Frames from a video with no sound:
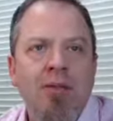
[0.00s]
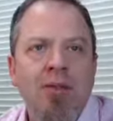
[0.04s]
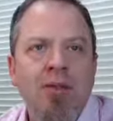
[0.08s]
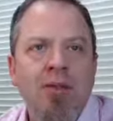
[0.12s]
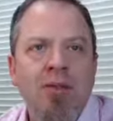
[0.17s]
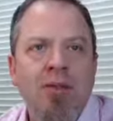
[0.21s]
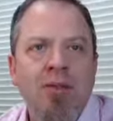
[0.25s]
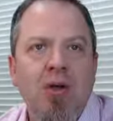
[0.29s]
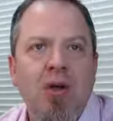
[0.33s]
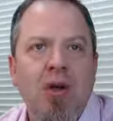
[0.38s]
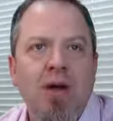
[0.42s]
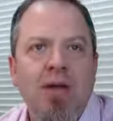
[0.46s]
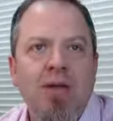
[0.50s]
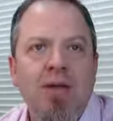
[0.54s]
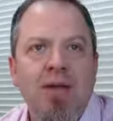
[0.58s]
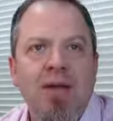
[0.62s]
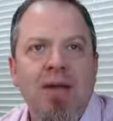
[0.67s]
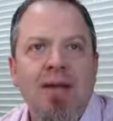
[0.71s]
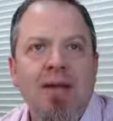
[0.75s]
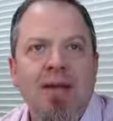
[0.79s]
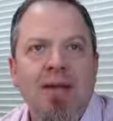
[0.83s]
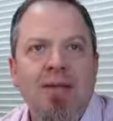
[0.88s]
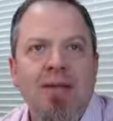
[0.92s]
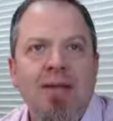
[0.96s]
And so I
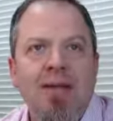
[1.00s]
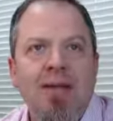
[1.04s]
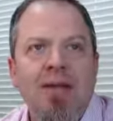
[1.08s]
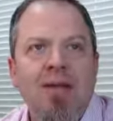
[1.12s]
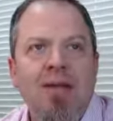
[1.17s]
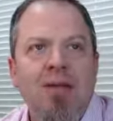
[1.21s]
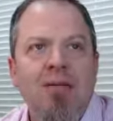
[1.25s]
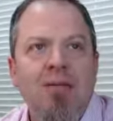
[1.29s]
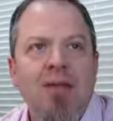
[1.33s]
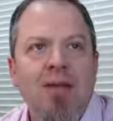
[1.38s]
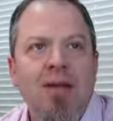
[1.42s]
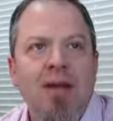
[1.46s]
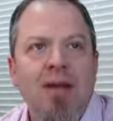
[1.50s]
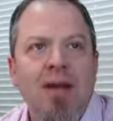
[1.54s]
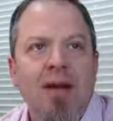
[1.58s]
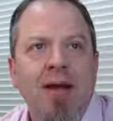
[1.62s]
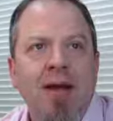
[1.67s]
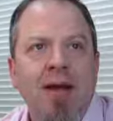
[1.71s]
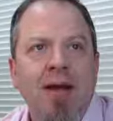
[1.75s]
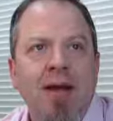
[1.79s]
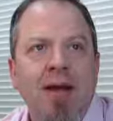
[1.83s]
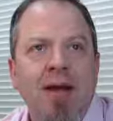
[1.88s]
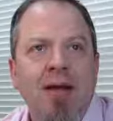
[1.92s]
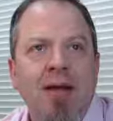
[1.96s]
think at the end of the
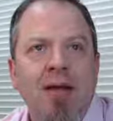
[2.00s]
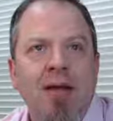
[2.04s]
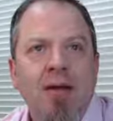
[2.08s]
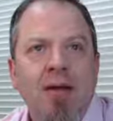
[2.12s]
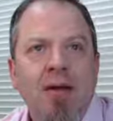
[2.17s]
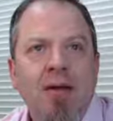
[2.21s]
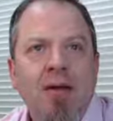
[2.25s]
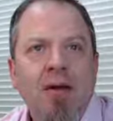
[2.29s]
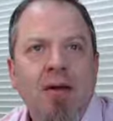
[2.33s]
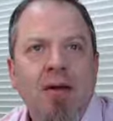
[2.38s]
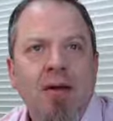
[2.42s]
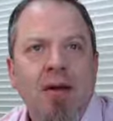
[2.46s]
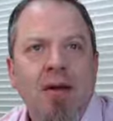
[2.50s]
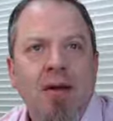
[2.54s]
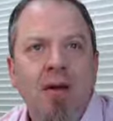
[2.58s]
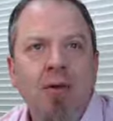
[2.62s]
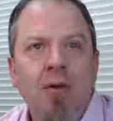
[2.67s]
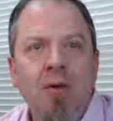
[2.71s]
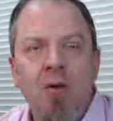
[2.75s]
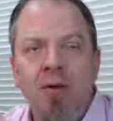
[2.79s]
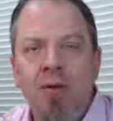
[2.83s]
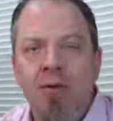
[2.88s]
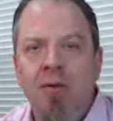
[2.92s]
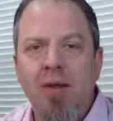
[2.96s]
day,
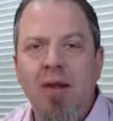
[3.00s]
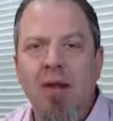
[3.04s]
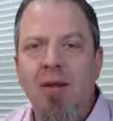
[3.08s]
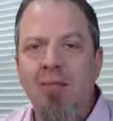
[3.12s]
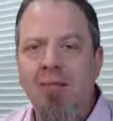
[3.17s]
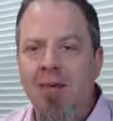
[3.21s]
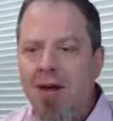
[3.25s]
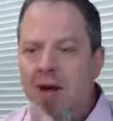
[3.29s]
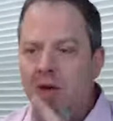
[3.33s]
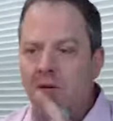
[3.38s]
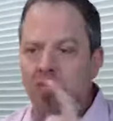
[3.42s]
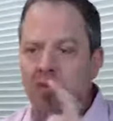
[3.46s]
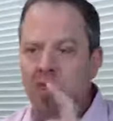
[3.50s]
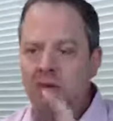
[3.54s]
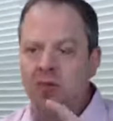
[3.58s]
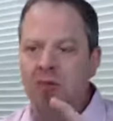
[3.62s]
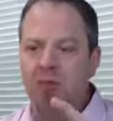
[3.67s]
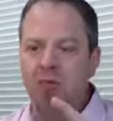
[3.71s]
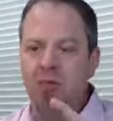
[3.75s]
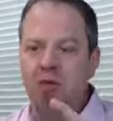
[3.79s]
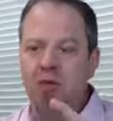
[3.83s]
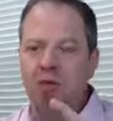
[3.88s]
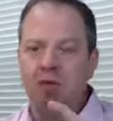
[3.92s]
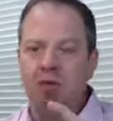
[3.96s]
when you think about when
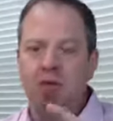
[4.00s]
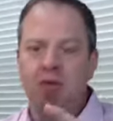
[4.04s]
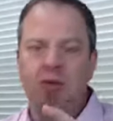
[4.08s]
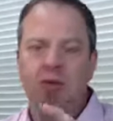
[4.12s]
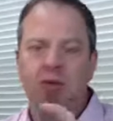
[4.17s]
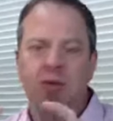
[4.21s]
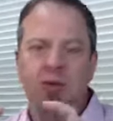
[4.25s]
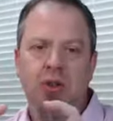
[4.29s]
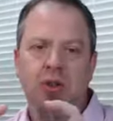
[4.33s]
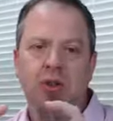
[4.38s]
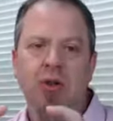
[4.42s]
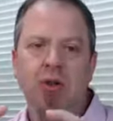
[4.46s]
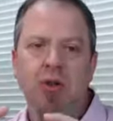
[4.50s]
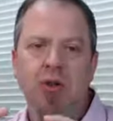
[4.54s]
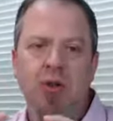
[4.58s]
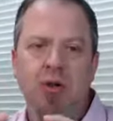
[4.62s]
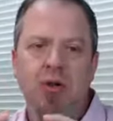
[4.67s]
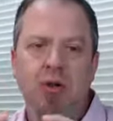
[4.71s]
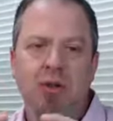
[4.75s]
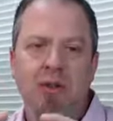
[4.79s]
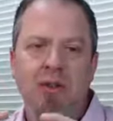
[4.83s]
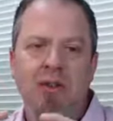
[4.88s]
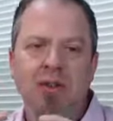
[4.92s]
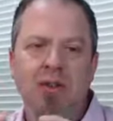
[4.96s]
someone loads
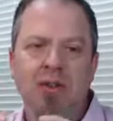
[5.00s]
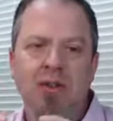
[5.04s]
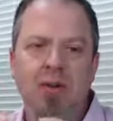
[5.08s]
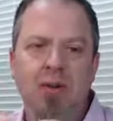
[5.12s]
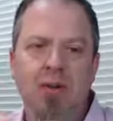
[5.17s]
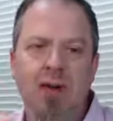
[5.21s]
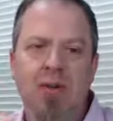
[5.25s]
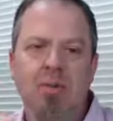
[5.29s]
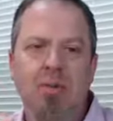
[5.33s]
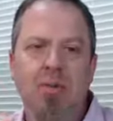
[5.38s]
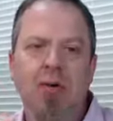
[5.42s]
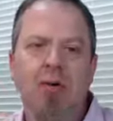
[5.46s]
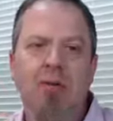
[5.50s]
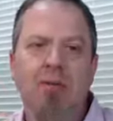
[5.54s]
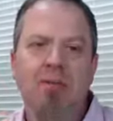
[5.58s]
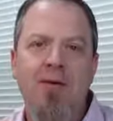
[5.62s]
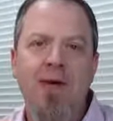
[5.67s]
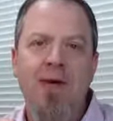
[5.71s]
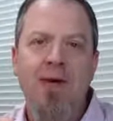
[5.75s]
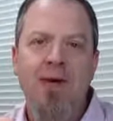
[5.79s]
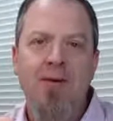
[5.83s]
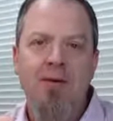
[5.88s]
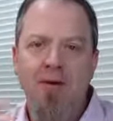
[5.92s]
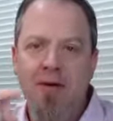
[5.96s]
your Instagram
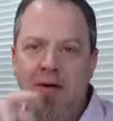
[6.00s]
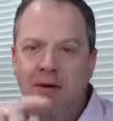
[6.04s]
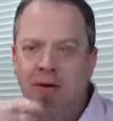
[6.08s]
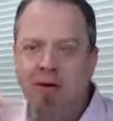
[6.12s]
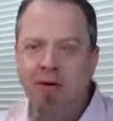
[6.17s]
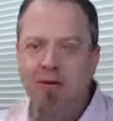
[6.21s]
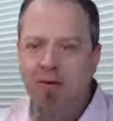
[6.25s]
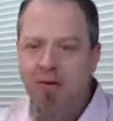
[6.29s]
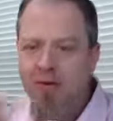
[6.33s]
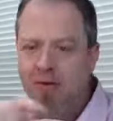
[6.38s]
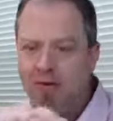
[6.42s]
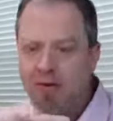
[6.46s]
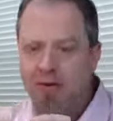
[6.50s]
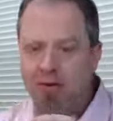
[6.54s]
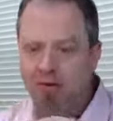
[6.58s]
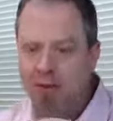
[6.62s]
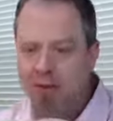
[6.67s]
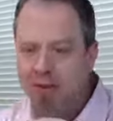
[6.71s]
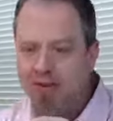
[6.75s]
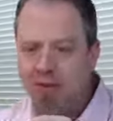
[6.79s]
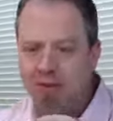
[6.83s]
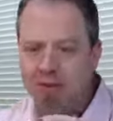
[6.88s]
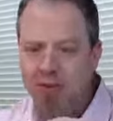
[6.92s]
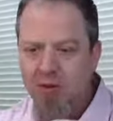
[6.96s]
profile, there are those
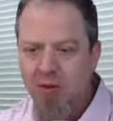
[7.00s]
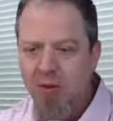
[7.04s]
three